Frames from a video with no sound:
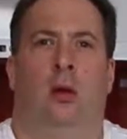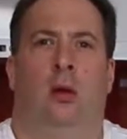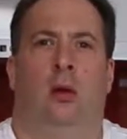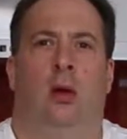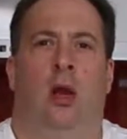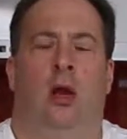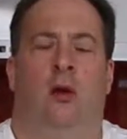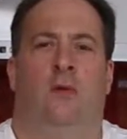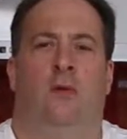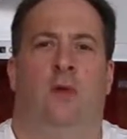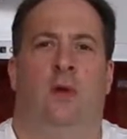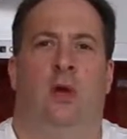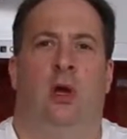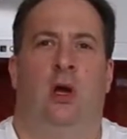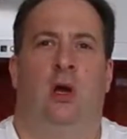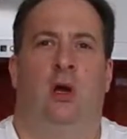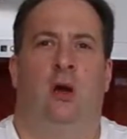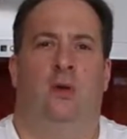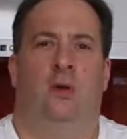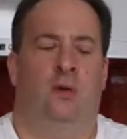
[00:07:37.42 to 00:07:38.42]
Now for the
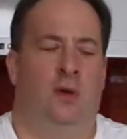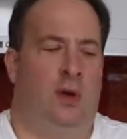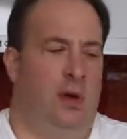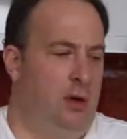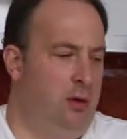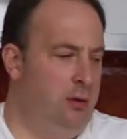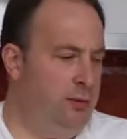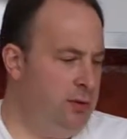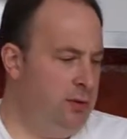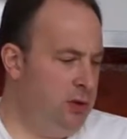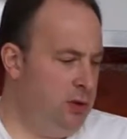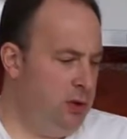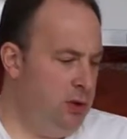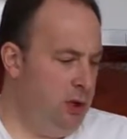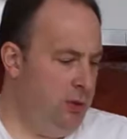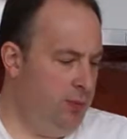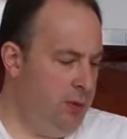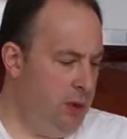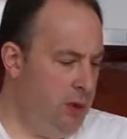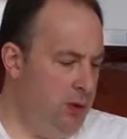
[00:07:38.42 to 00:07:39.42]
half loaves,
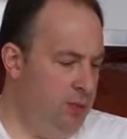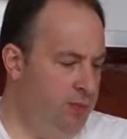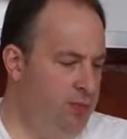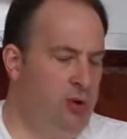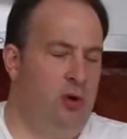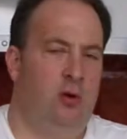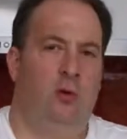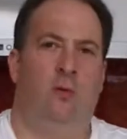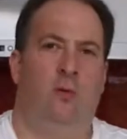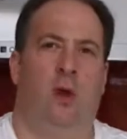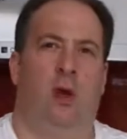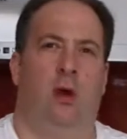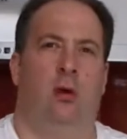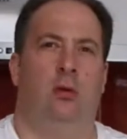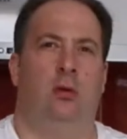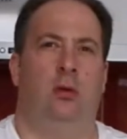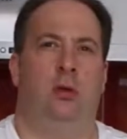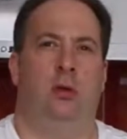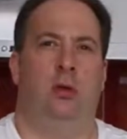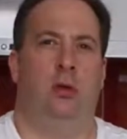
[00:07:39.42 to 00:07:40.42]
I'm going to prove
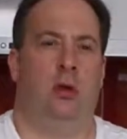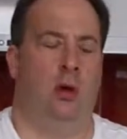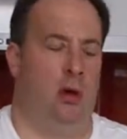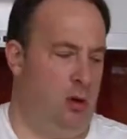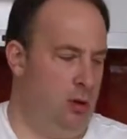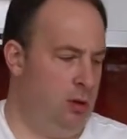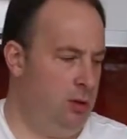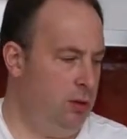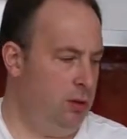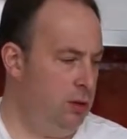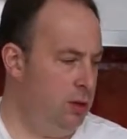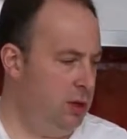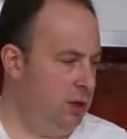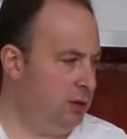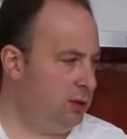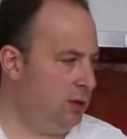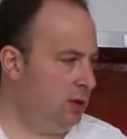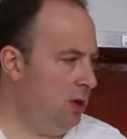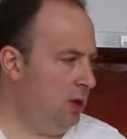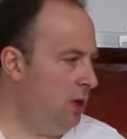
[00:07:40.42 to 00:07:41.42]
those on this
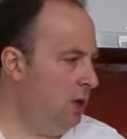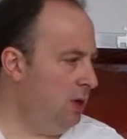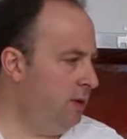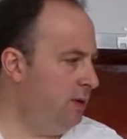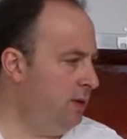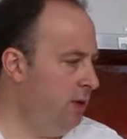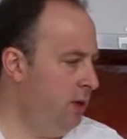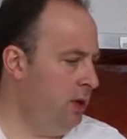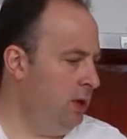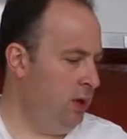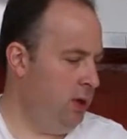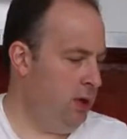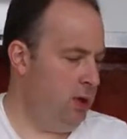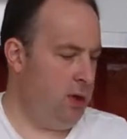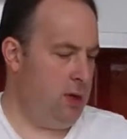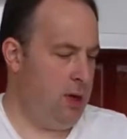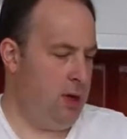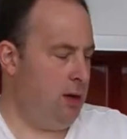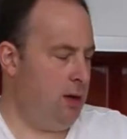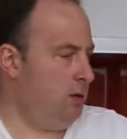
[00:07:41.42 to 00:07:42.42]
cloth.
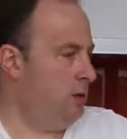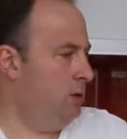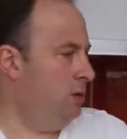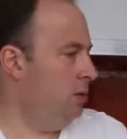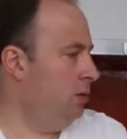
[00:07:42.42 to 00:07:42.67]
Now